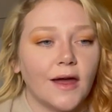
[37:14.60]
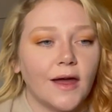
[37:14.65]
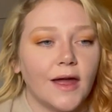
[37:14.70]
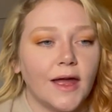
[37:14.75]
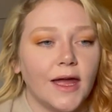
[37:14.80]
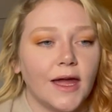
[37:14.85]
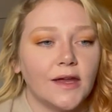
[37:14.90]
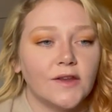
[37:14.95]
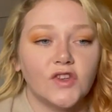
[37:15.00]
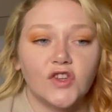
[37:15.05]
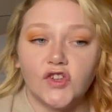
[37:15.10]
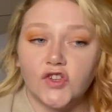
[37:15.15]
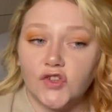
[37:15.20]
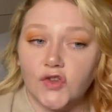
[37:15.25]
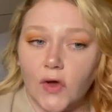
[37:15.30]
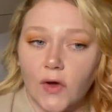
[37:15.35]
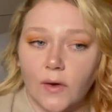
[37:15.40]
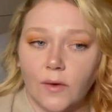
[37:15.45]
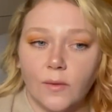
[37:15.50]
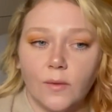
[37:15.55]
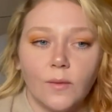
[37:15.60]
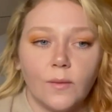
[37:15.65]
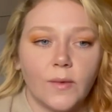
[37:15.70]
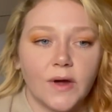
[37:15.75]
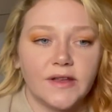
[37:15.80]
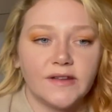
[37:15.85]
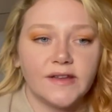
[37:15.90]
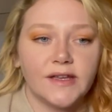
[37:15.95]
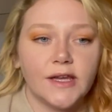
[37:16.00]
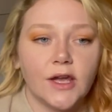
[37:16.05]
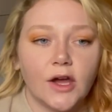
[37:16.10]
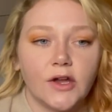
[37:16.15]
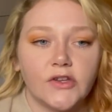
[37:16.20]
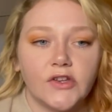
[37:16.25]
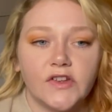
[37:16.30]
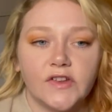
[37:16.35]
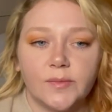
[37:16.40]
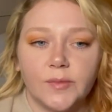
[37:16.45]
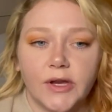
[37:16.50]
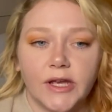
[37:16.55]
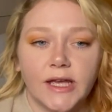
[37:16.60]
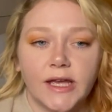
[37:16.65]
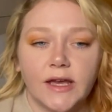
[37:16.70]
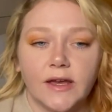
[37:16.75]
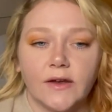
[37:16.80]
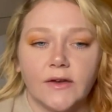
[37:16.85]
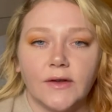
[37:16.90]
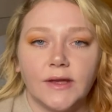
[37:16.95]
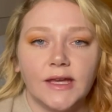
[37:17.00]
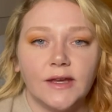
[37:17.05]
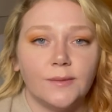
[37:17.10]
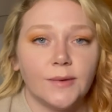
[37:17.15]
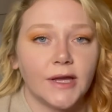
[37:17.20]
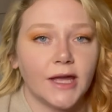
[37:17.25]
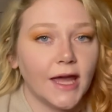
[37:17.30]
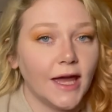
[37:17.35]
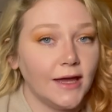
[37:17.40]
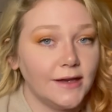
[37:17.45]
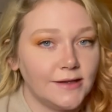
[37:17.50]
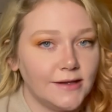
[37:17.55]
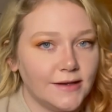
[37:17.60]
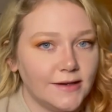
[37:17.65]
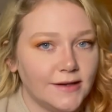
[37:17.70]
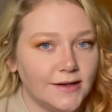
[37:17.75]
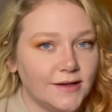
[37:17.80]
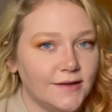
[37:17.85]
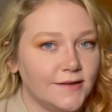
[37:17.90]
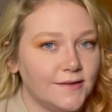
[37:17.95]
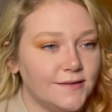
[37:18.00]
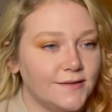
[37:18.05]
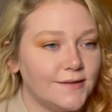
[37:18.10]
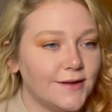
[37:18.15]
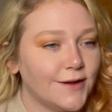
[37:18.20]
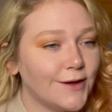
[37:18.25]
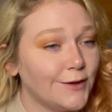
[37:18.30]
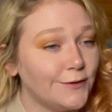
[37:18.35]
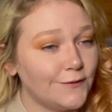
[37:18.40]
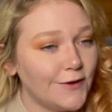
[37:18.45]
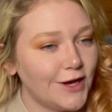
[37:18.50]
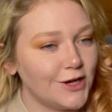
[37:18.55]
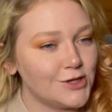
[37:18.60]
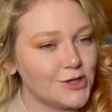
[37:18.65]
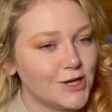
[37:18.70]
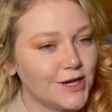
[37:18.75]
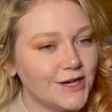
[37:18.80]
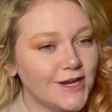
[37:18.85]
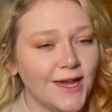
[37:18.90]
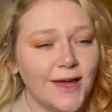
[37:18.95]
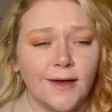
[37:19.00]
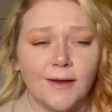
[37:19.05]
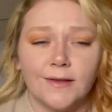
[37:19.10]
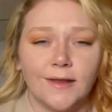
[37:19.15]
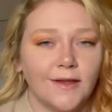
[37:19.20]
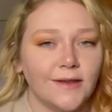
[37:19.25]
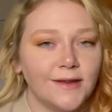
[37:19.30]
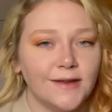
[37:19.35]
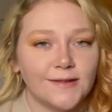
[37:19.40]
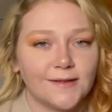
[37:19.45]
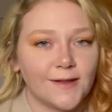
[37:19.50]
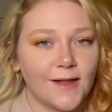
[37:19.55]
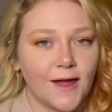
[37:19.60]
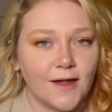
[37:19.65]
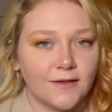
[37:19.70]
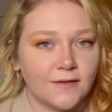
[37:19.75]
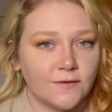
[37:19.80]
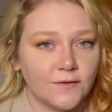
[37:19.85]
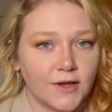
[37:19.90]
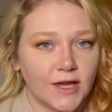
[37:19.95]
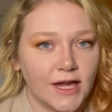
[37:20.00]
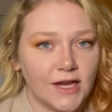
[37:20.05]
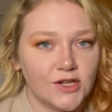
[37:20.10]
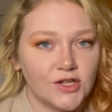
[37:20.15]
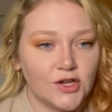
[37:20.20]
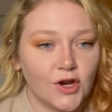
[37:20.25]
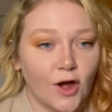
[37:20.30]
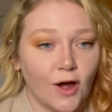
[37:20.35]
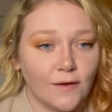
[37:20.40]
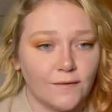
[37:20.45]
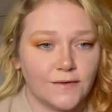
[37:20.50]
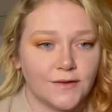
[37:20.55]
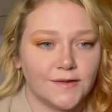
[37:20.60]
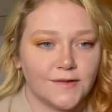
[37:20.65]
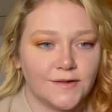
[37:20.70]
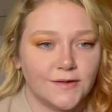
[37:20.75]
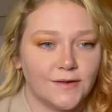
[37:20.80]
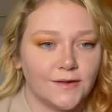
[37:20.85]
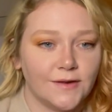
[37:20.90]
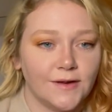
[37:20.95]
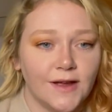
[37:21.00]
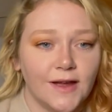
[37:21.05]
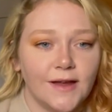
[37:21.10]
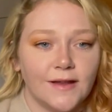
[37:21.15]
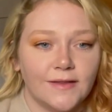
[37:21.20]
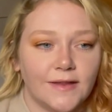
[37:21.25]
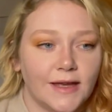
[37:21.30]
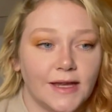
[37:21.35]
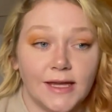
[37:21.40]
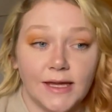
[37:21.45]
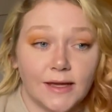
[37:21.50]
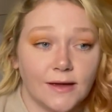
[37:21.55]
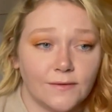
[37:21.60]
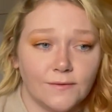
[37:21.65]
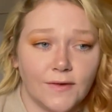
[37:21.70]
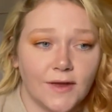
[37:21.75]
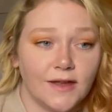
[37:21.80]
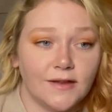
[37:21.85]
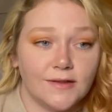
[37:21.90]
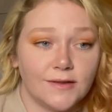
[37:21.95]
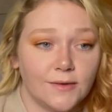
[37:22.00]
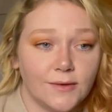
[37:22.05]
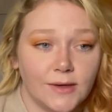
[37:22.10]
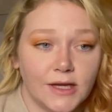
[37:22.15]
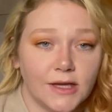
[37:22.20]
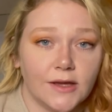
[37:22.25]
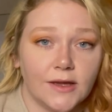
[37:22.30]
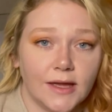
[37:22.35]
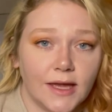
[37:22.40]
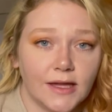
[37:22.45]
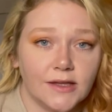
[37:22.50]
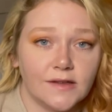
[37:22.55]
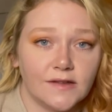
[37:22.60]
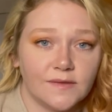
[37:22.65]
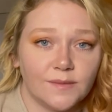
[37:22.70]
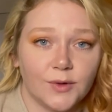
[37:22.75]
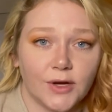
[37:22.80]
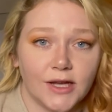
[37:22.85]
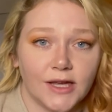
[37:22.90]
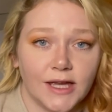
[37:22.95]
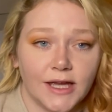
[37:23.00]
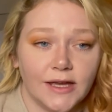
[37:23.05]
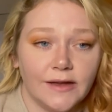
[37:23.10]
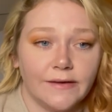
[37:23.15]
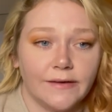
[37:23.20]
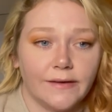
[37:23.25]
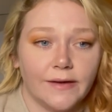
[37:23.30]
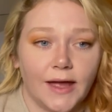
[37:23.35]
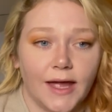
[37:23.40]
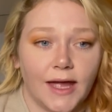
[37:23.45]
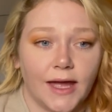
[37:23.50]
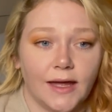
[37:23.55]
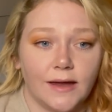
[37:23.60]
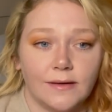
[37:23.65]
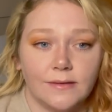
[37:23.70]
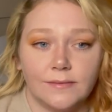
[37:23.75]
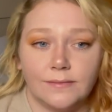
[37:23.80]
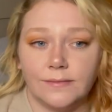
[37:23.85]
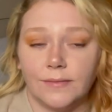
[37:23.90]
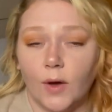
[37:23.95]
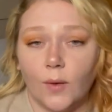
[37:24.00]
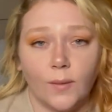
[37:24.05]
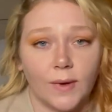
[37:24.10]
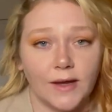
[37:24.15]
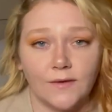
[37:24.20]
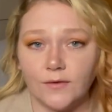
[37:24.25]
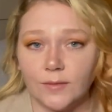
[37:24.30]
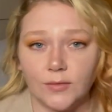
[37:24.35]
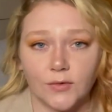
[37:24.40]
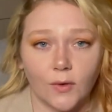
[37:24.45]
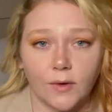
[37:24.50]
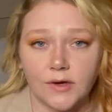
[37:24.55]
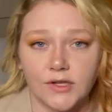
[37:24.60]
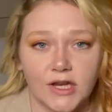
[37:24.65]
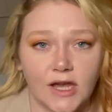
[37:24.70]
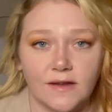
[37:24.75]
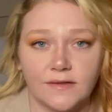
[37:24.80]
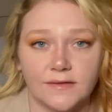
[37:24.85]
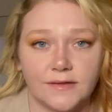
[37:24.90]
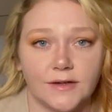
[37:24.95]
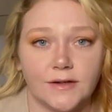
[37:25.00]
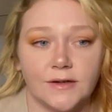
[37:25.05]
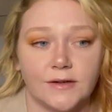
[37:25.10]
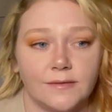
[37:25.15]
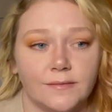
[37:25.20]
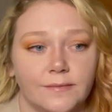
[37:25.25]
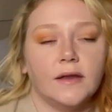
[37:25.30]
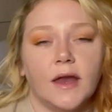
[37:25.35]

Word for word: And so, once he got to Spring Hill, he recanted his confession, telling his classification officer that he confessed so he could get to Spring Hill and away from Dorchester.